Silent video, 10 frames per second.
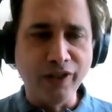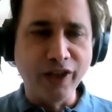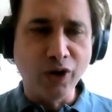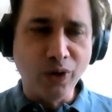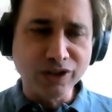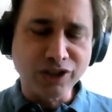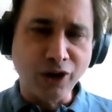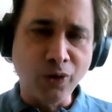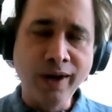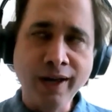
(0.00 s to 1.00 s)
And then
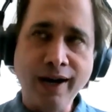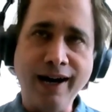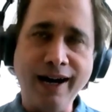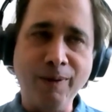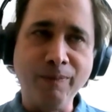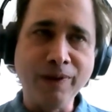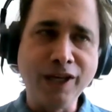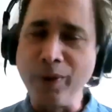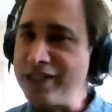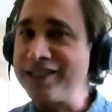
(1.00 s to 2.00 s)
also, um, you
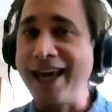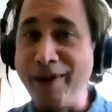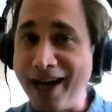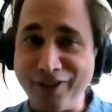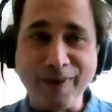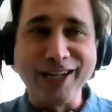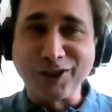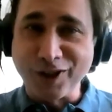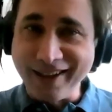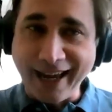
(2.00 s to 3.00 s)
know, we just came out of a
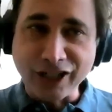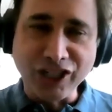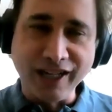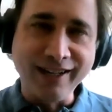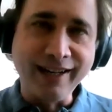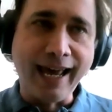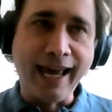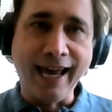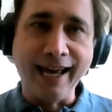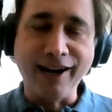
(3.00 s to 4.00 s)
major election
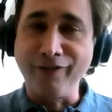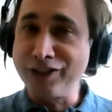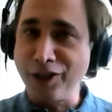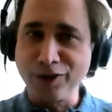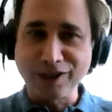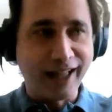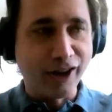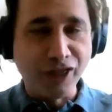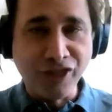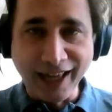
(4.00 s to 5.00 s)
and obviously there's a lot
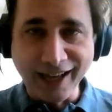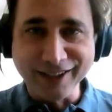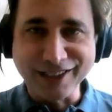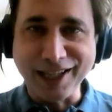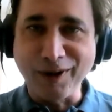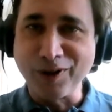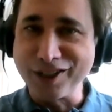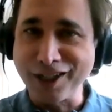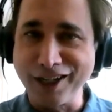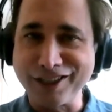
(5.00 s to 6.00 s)
of things that were
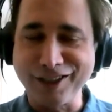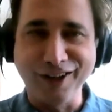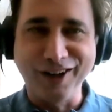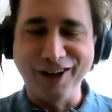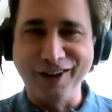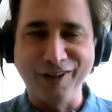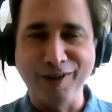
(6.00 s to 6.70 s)
discussed, uh, uh,